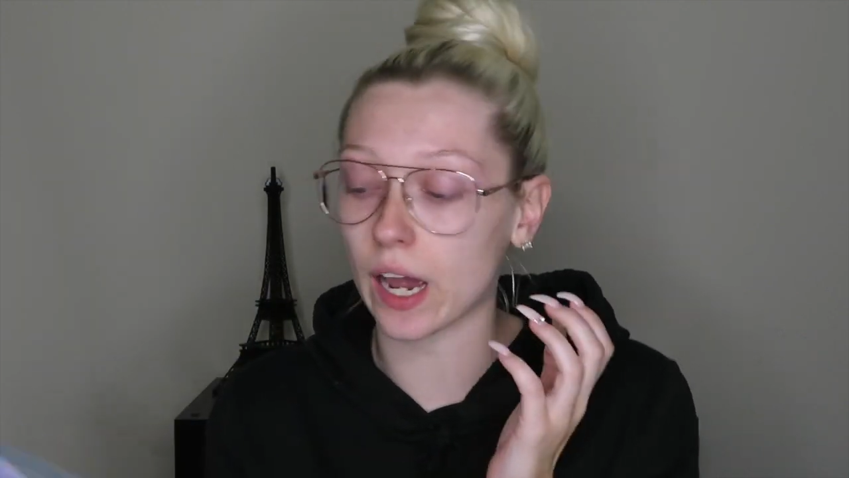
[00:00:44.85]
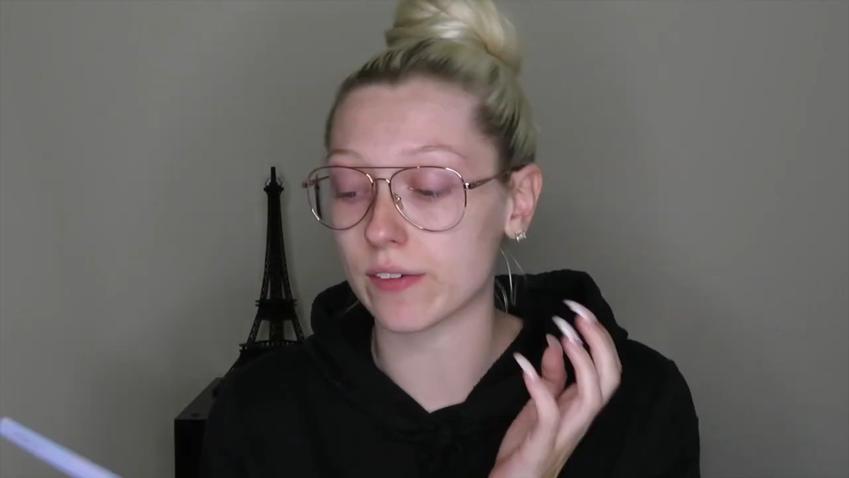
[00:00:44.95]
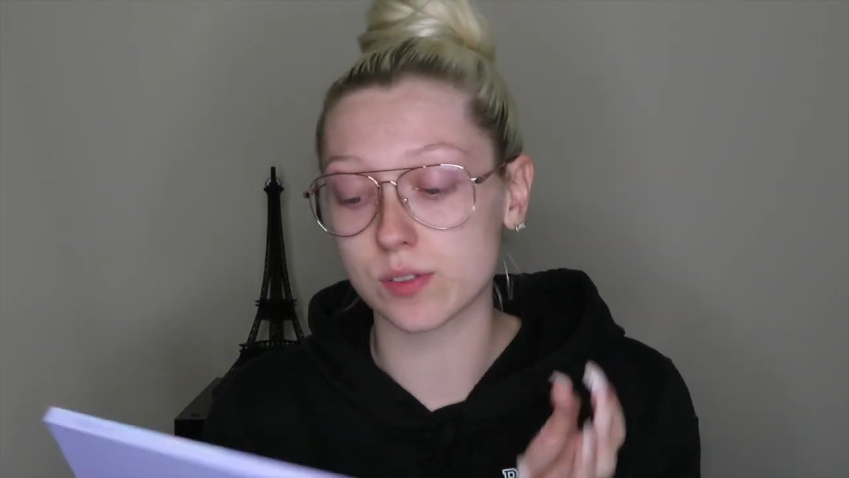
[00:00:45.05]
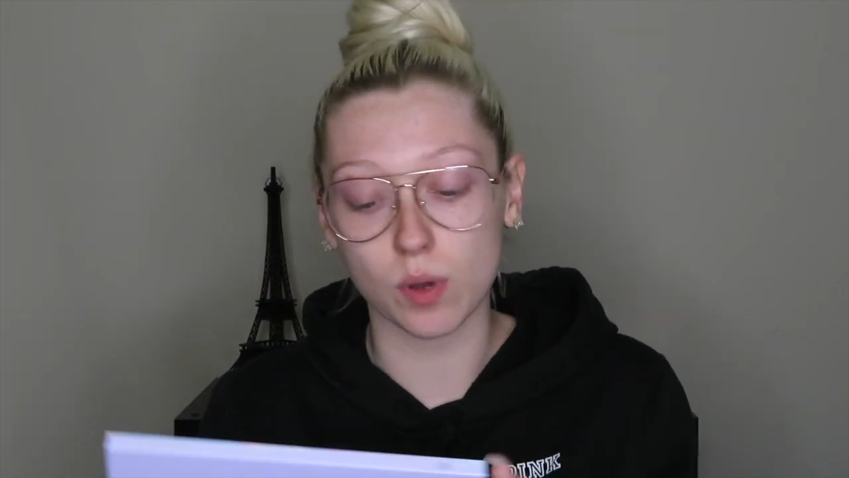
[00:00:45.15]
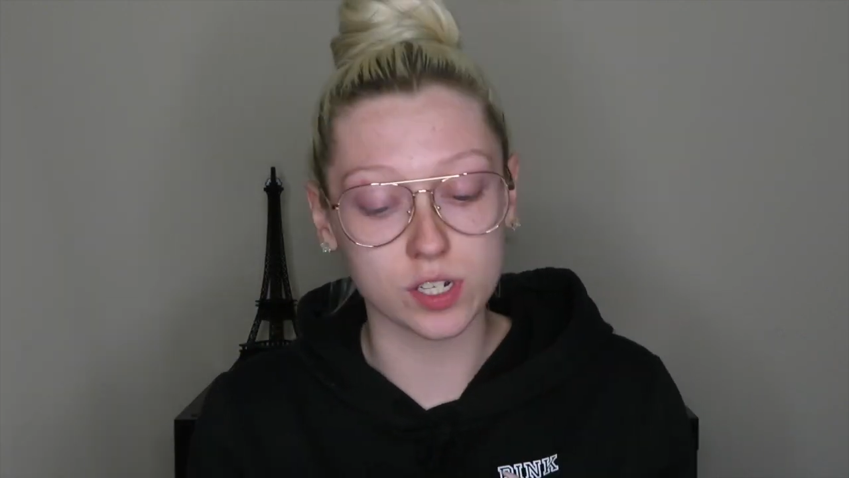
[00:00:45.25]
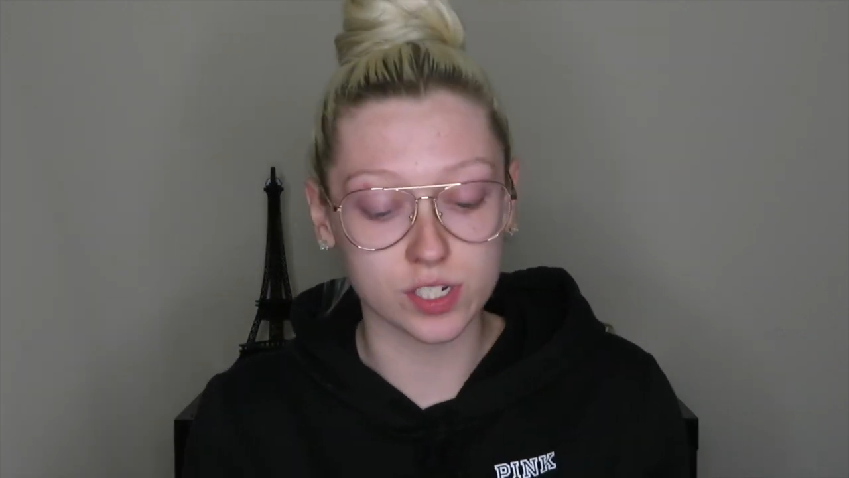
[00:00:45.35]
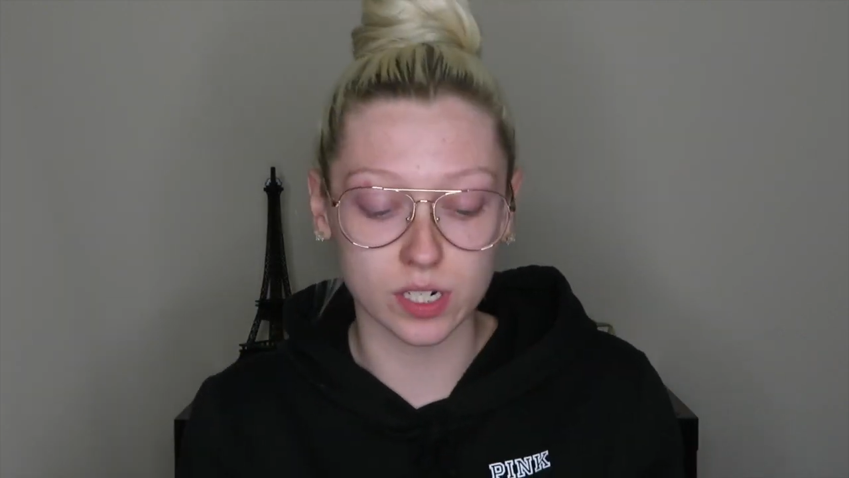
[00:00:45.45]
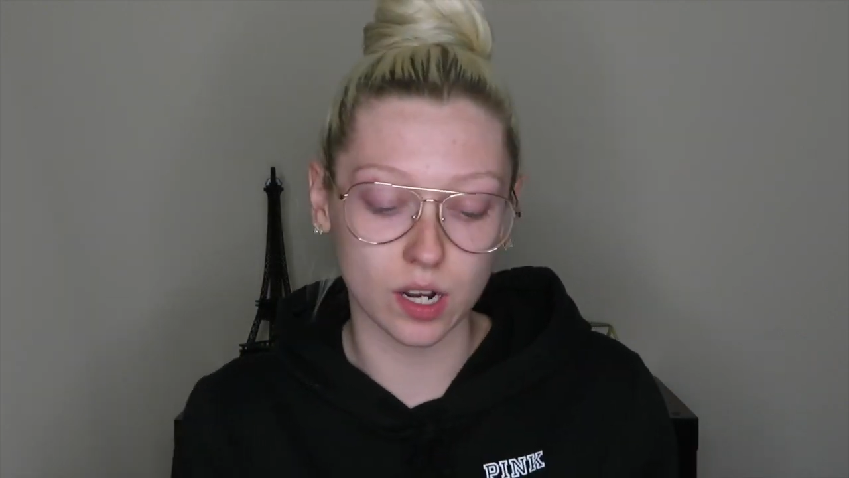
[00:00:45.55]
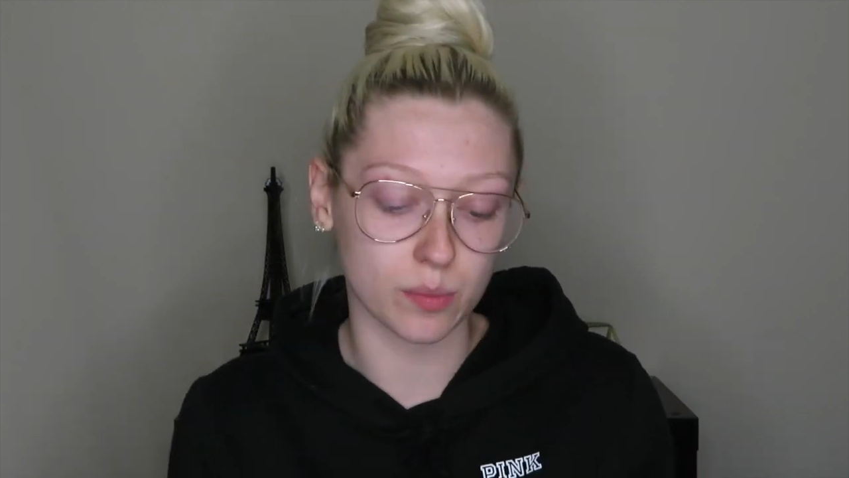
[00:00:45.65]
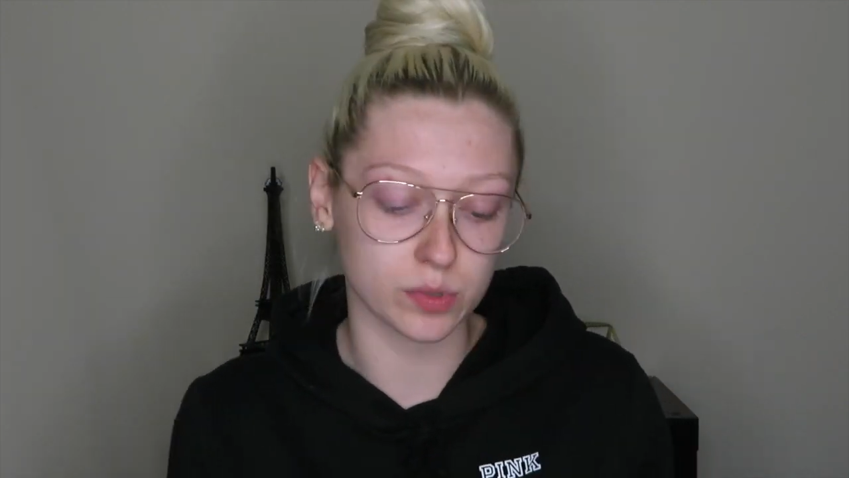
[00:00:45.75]
I've swatched it
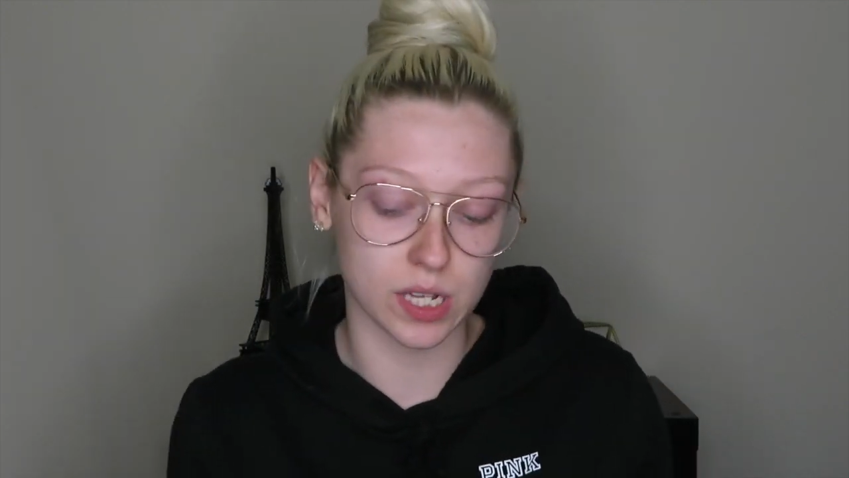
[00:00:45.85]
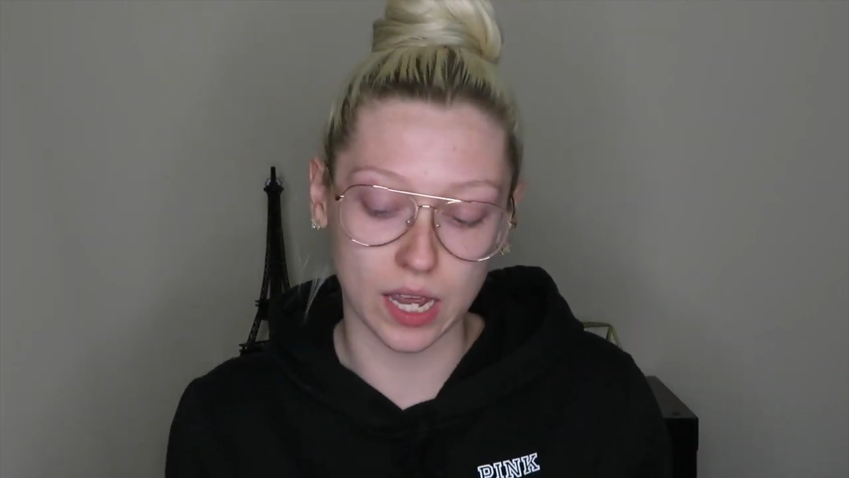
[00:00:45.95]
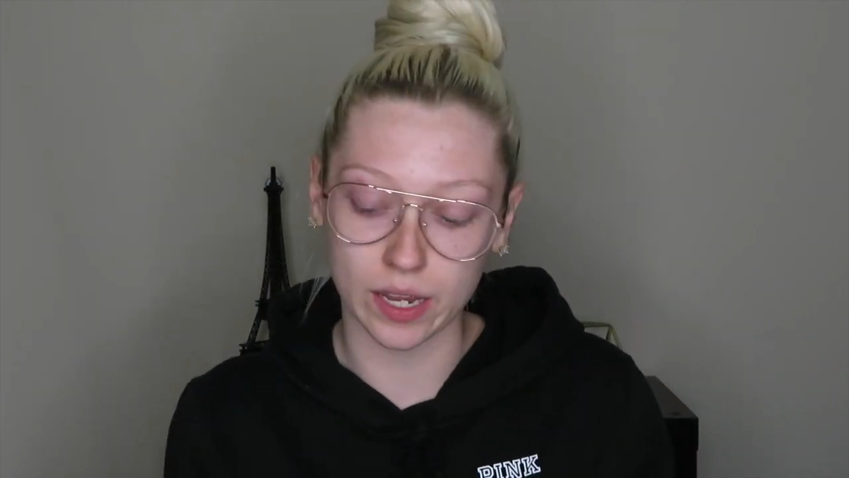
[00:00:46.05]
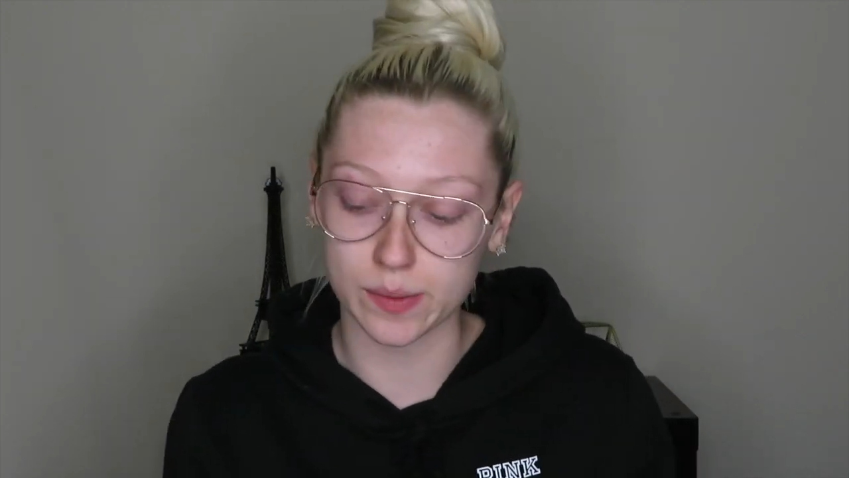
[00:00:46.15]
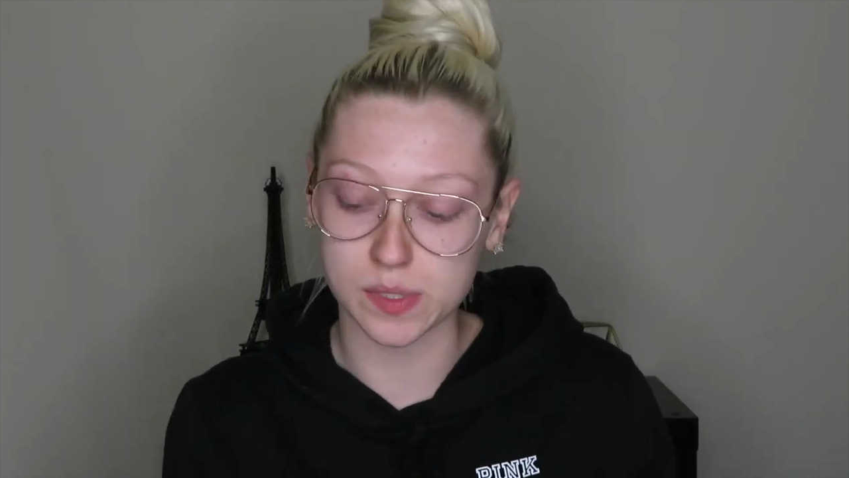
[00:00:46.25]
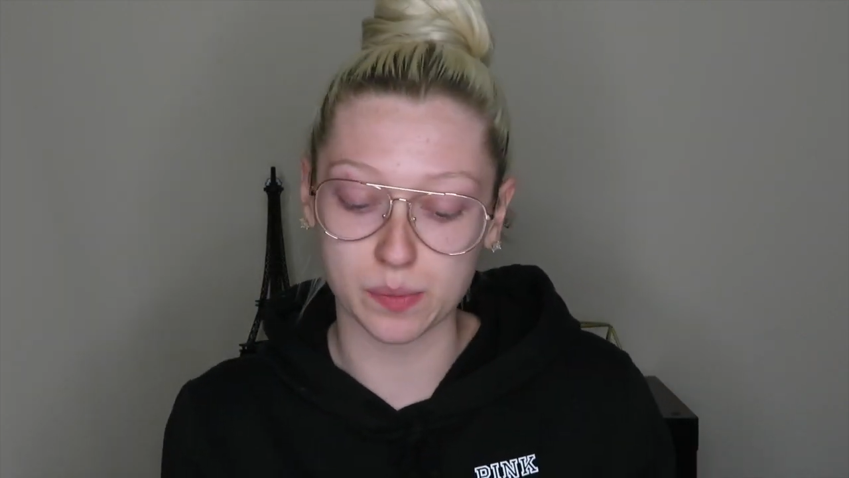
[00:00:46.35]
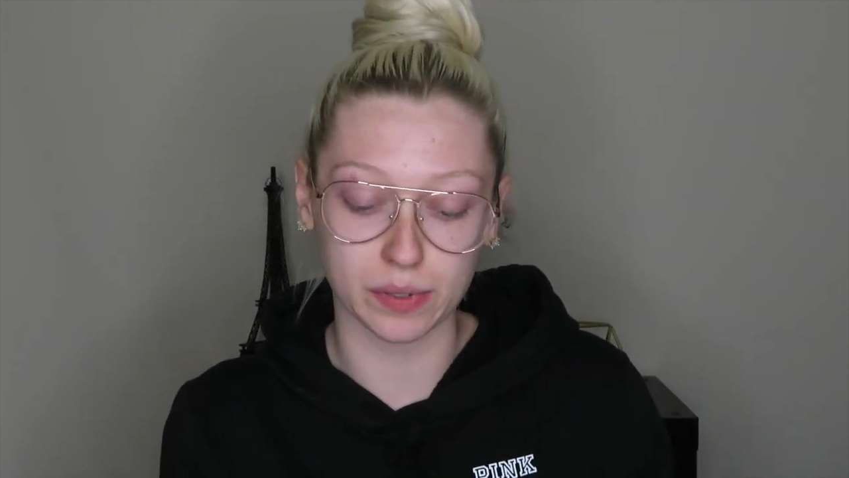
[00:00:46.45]
a couple times,